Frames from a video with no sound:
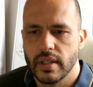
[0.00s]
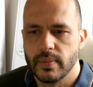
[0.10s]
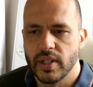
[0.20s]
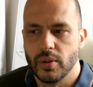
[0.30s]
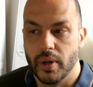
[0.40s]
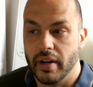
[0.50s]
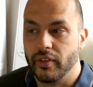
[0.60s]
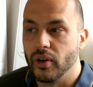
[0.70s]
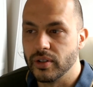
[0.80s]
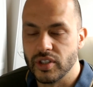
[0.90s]
especially when I've
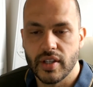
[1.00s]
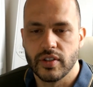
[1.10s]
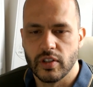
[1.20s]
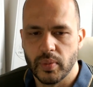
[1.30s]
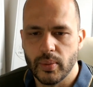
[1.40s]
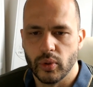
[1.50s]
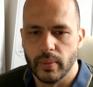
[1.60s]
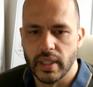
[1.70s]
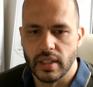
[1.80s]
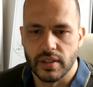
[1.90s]
got dozens of people in the
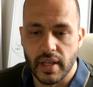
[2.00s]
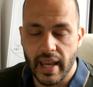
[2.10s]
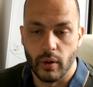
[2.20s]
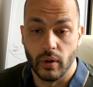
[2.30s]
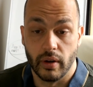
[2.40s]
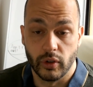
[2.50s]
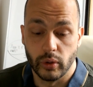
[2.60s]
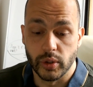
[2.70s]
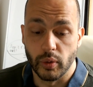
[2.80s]
meetings now, of course with